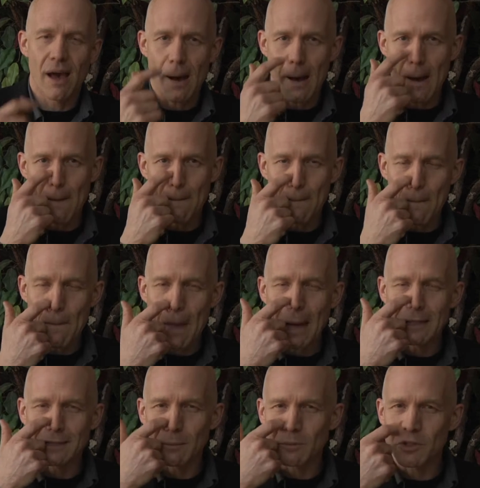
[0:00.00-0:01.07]

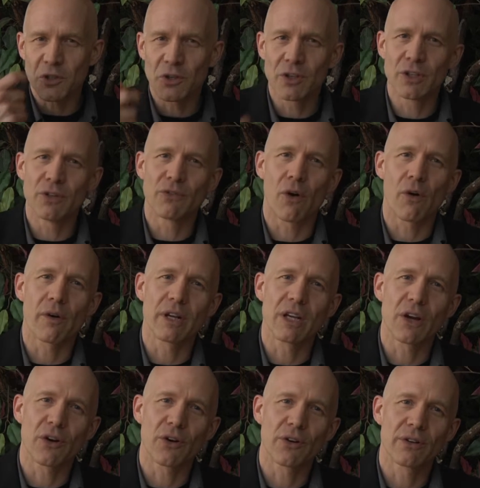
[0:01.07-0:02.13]
As I'm sure you've already
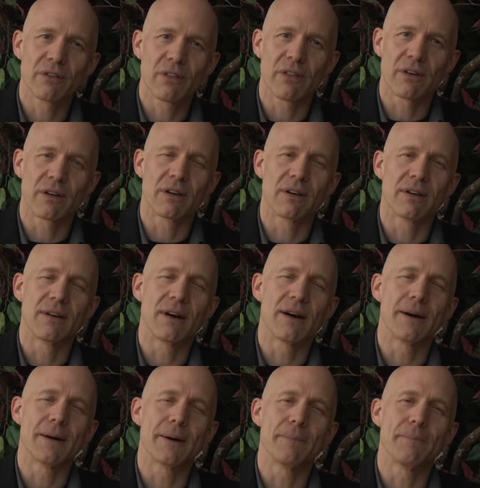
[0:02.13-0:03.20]
heard,
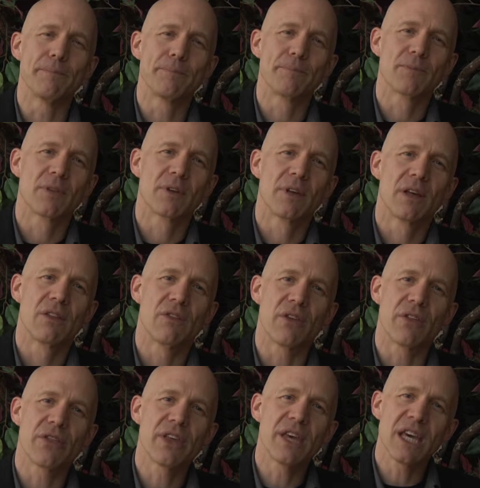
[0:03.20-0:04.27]
the
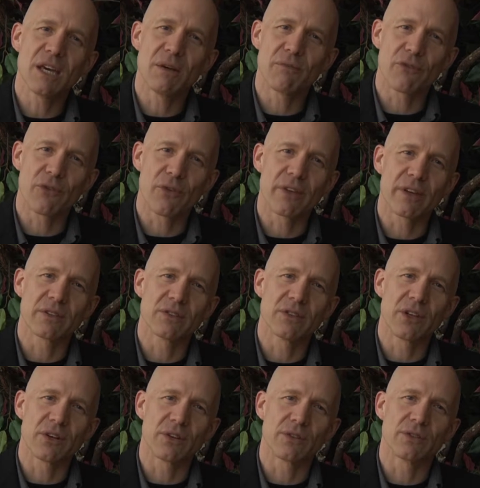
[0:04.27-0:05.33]
theme for this
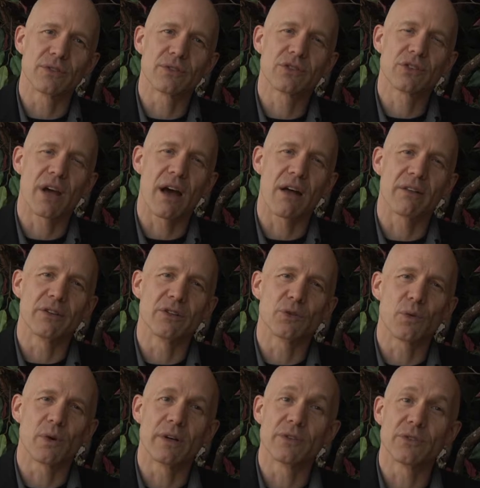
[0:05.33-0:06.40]
year's challenge
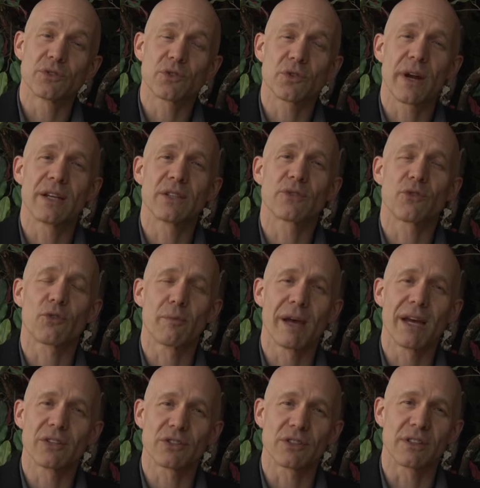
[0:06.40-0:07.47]
was
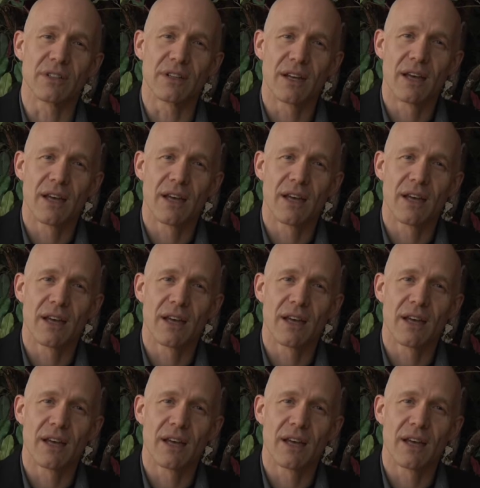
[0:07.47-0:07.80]
transformation.